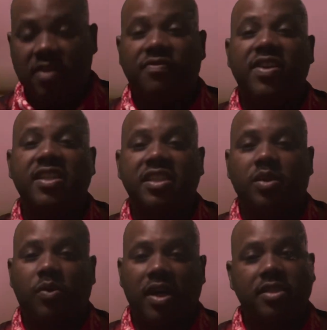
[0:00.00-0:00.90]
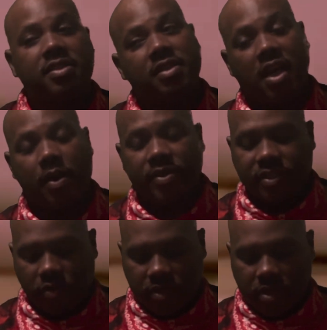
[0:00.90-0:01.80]
Vision Quest,
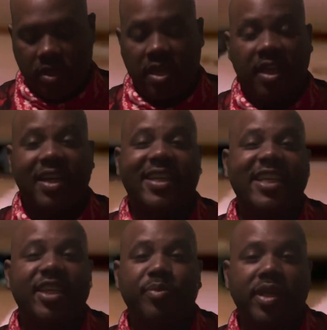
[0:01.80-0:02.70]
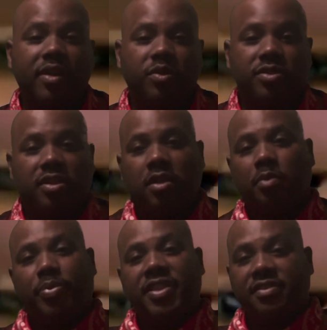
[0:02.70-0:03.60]
Arizona, Glen Mills,
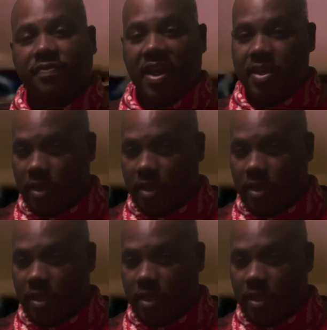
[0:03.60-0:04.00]
Pennsylvania.